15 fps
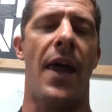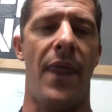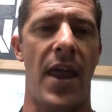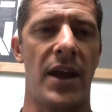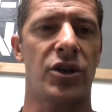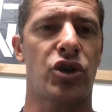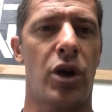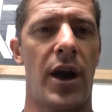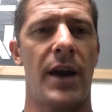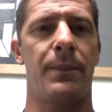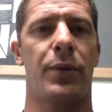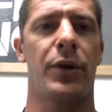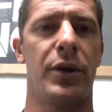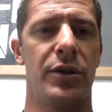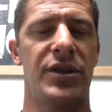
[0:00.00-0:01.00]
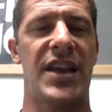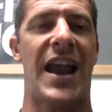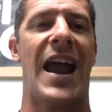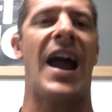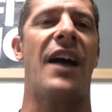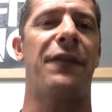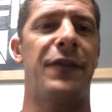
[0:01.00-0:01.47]
and then try and produce
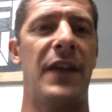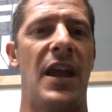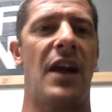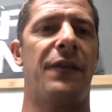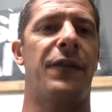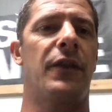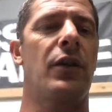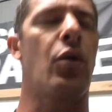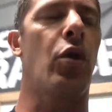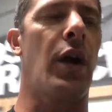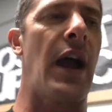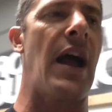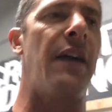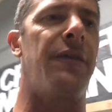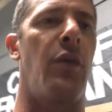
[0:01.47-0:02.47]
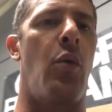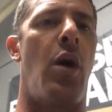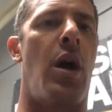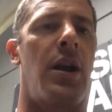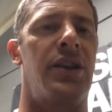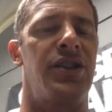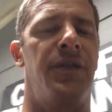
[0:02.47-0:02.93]
half the effort or half the
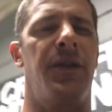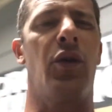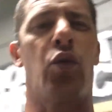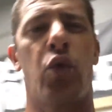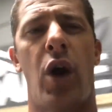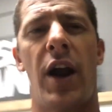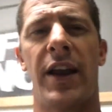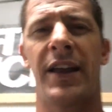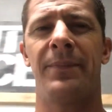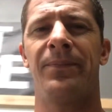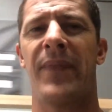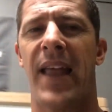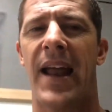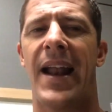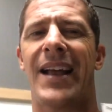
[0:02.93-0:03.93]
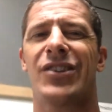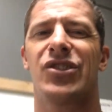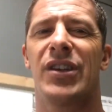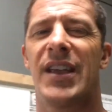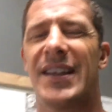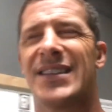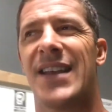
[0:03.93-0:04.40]
wattage. If you're running, that
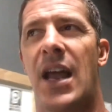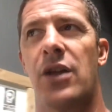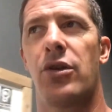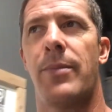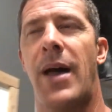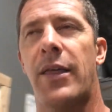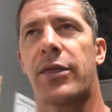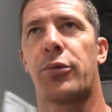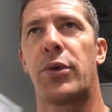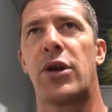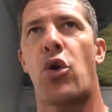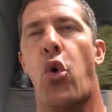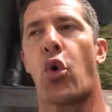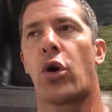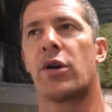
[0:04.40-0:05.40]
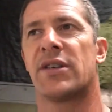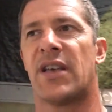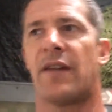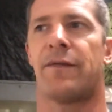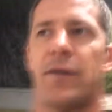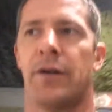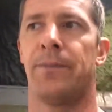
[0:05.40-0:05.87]
actually gets down to about
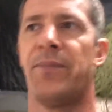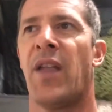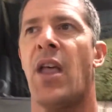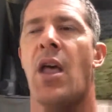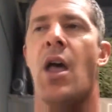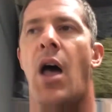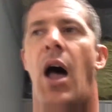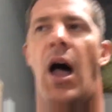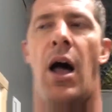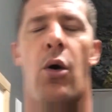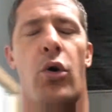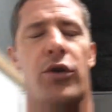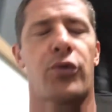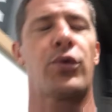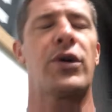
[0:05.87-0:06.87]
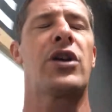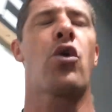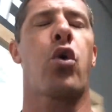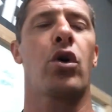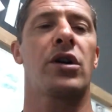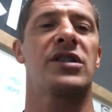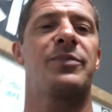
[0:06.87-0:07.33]
3/4 effort, or
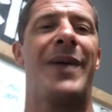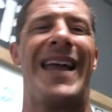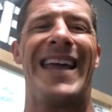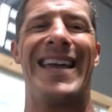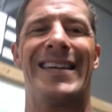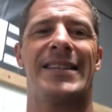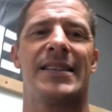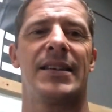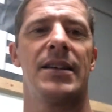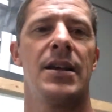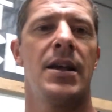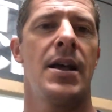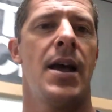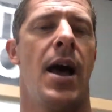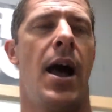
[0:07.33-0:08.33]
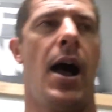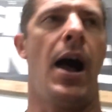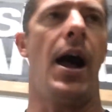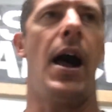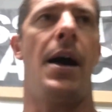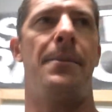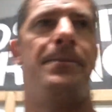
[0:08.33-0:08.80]
3/4 pace,
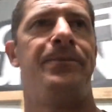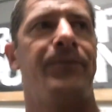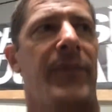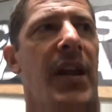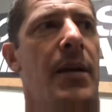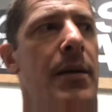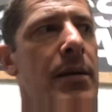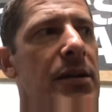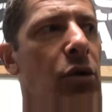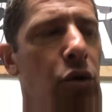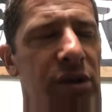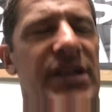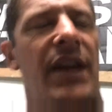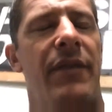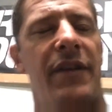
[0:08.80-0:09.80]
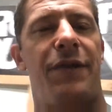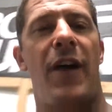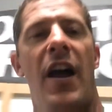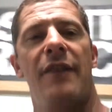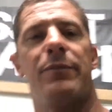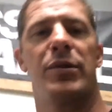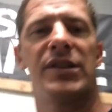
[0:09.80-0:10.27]
or
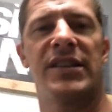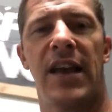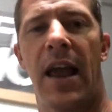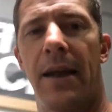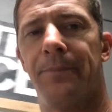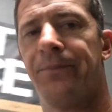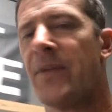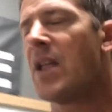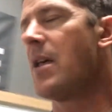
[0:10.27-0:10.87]
75%.